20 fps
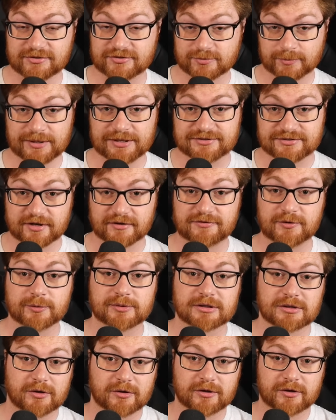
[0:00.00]
sweet stuff you
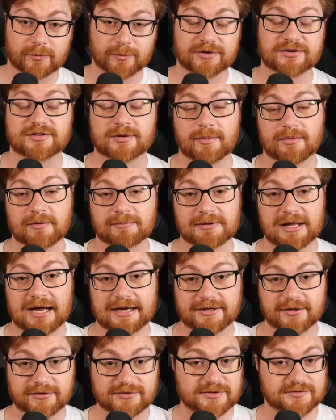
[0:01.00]
can learn with some of the
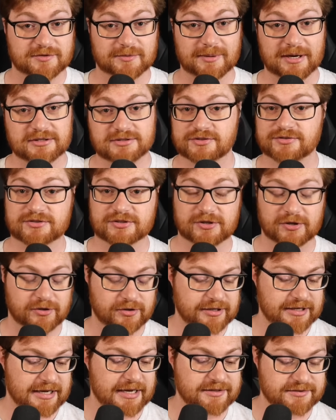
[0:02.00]
black hills information
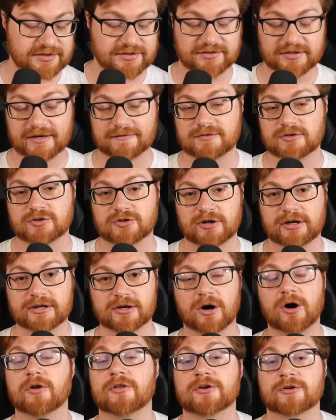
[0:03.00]
security anti-siphon training
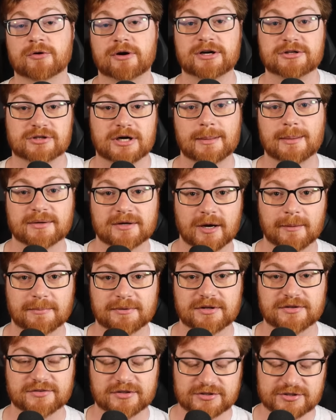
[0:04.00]
all the great tribal companies that